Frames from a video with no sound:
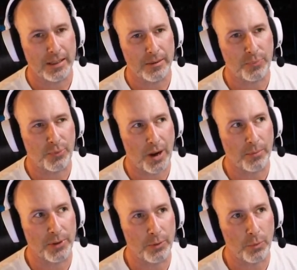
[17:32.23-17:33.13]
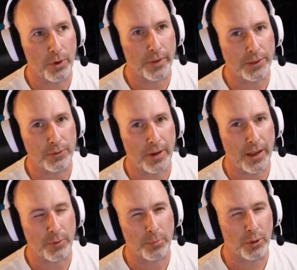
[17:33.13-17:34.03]
probably the one that you would have
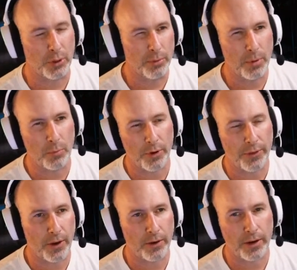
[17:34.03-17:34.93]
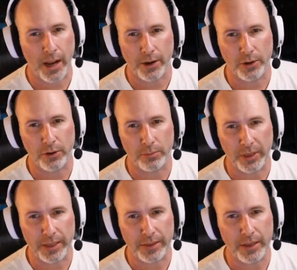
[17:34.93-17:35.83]
to put a little bit more thought on how you're going to
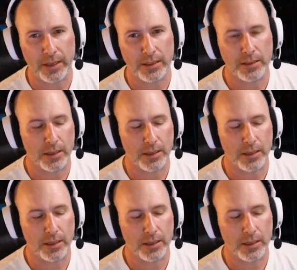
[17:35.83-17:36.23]
play things.